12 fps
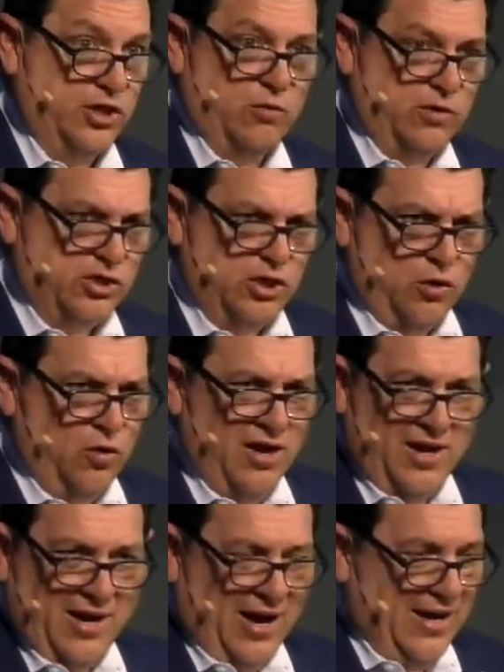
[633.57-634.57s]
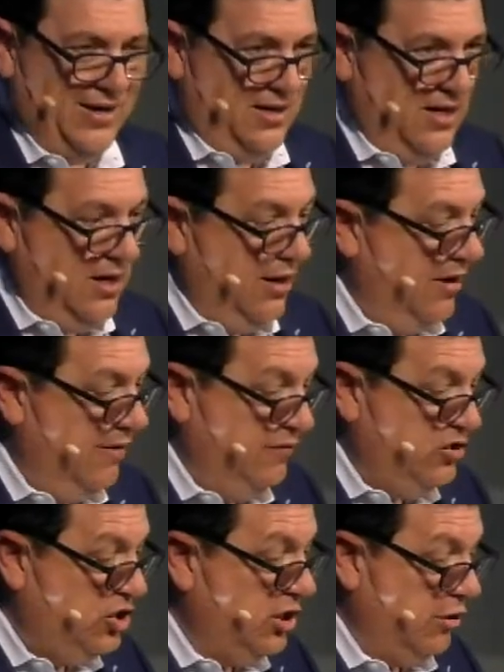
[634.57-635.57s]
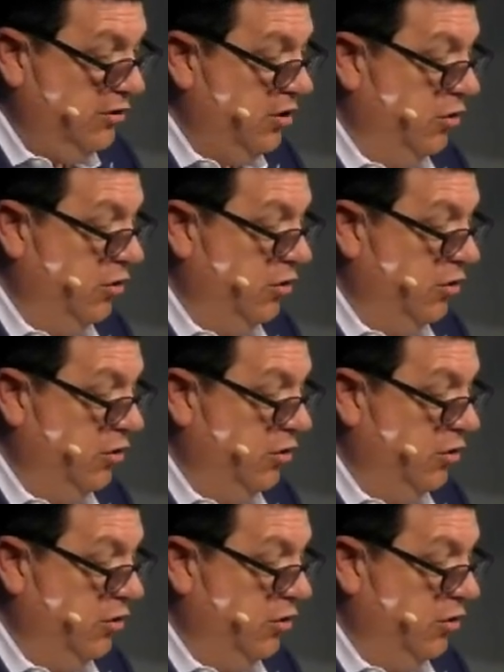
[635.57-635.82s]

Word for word: There was no idea of shared